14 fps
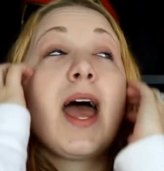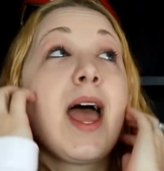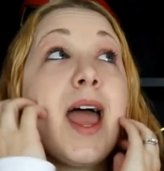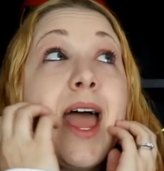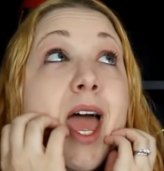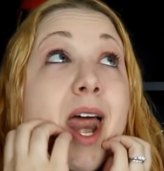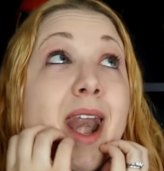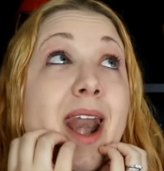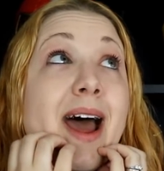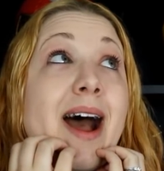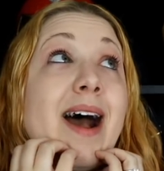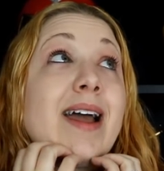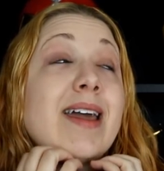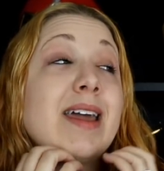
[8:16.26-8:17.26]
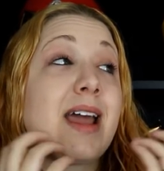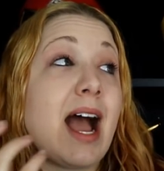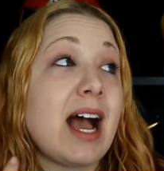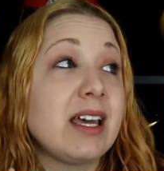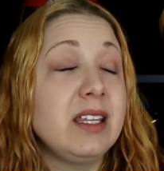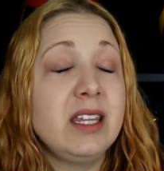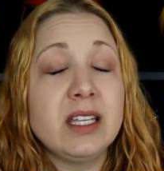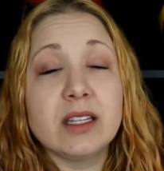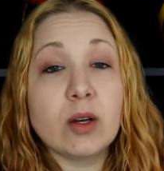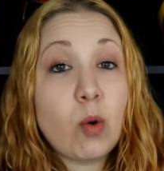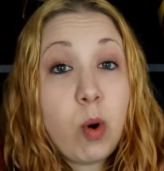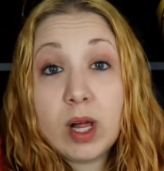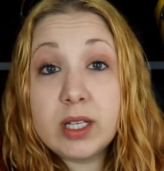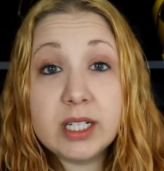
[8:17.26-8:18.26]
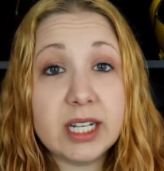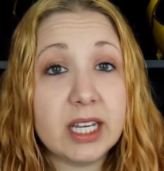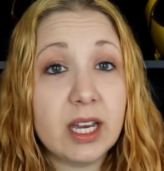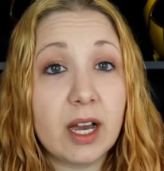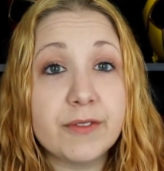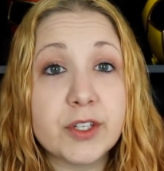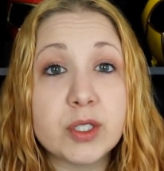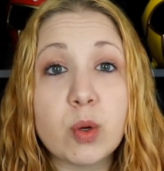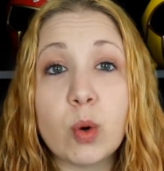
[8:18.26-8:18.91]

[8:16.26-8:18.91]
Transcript: And I I think the quality of the